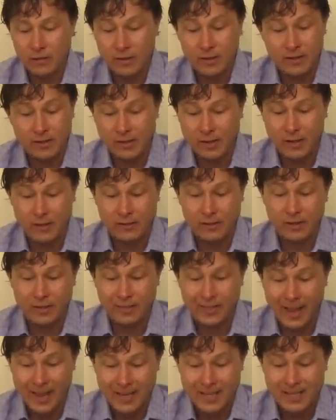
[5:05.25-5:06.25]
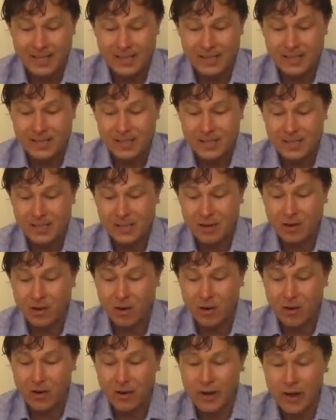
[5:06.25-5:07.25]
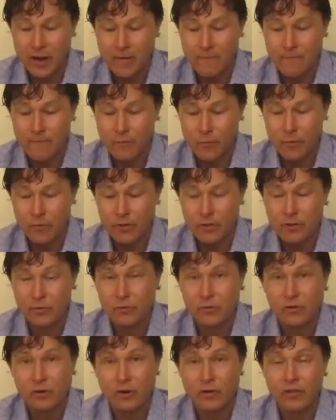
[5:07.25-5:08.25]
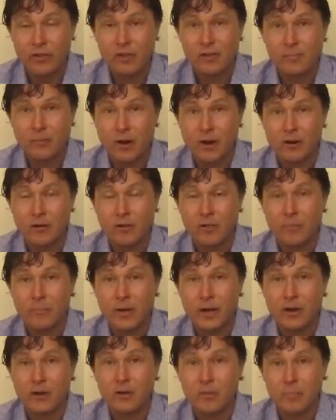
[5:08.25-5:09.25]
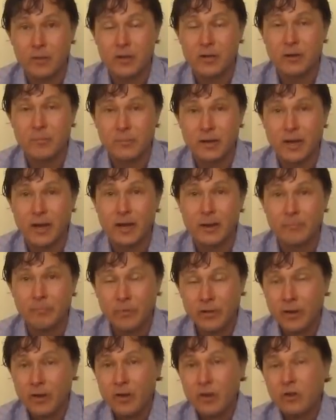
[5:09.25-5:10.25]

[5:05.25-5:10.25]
he says he licensed our name for the use on this model, the Medical Medium name.